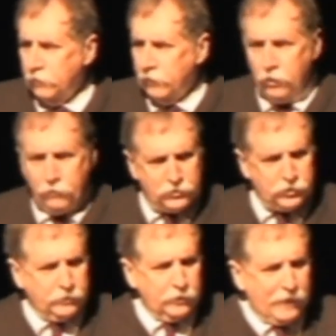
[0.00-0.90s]
And all of a
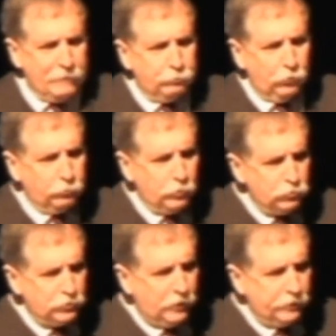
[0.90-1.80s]
sudden a light bulb
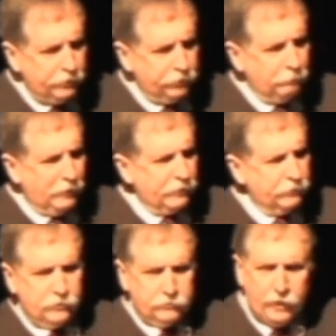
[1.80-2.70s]
goes on in his mind.
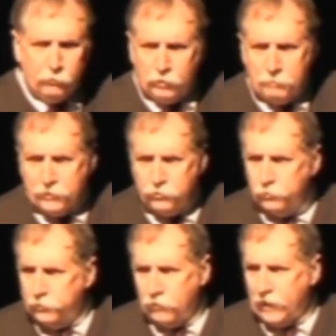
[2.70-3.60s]
He says, hey, what am I
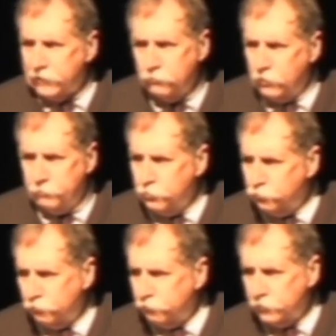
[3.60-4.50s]
doing here? I can run a
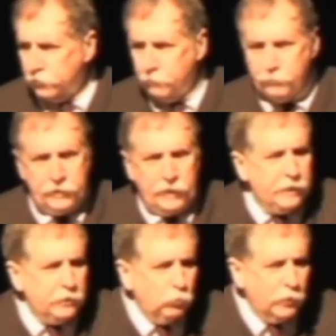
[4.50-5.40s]
mutual fund company
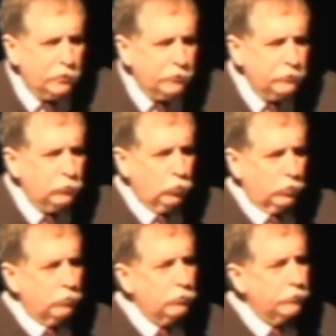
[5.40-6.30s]
anywhere in the
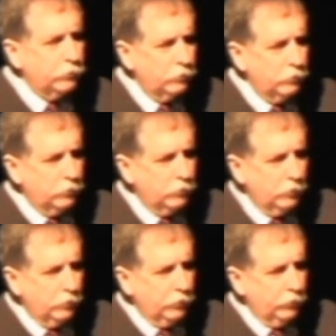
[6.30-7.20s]
world.
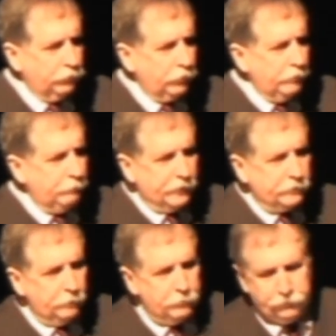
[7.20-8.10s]
So he
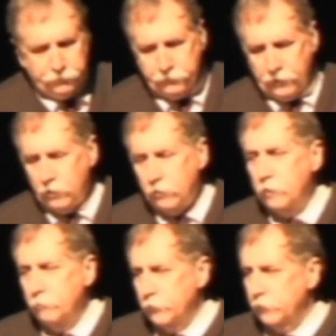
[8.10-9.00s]
picked up his entire
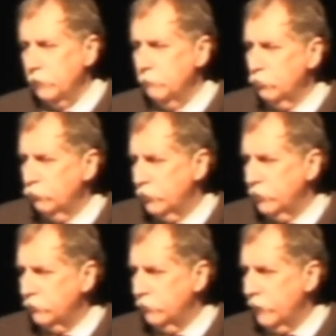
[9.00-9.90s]
company and moved
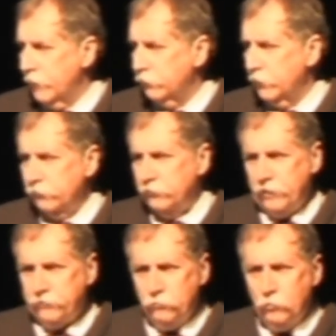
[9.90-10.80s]
it into downtown
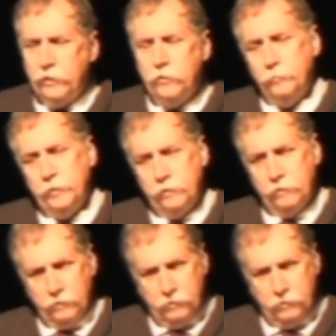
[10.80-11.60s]
Jackson, Wyoming.